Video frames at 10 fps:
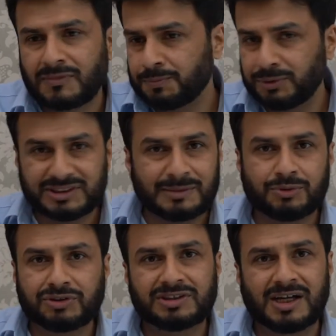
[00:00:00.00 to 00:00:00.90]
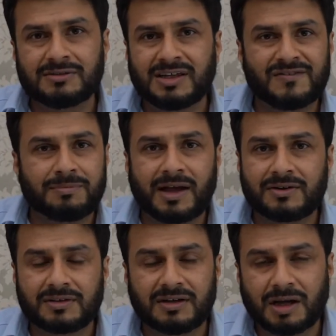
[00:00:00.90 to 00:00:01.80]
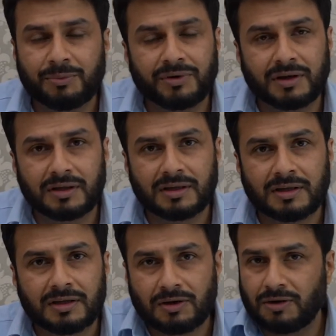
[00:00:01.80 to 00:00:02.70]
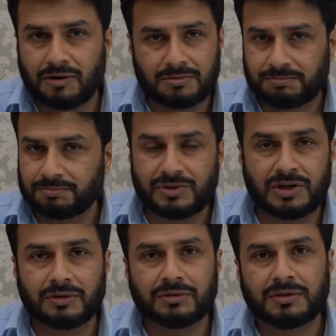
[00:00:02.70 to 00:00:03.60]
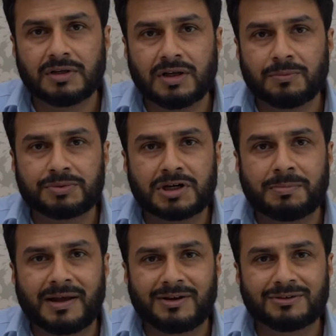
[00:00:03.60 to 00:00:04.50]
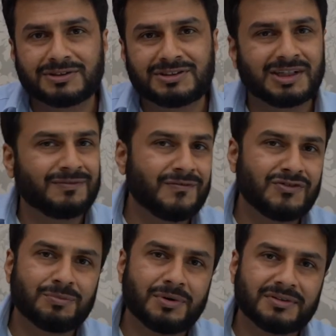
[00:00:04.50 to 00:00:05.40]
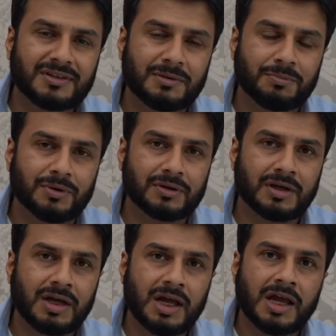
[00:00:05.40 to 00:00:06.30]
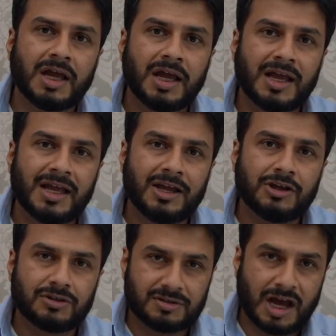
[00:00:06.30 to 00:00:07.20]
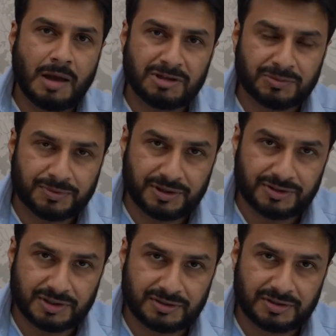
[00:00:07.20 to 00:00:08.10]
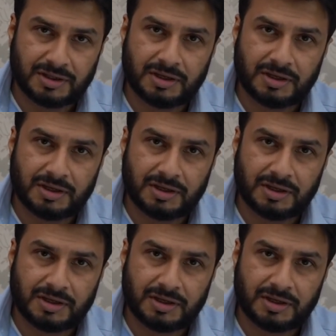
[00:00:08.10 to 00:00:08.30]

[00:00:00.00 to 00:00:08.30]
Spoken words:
Put that book down, give it back to the library, or put it back on the shelf if you bought that book. Your time is precious.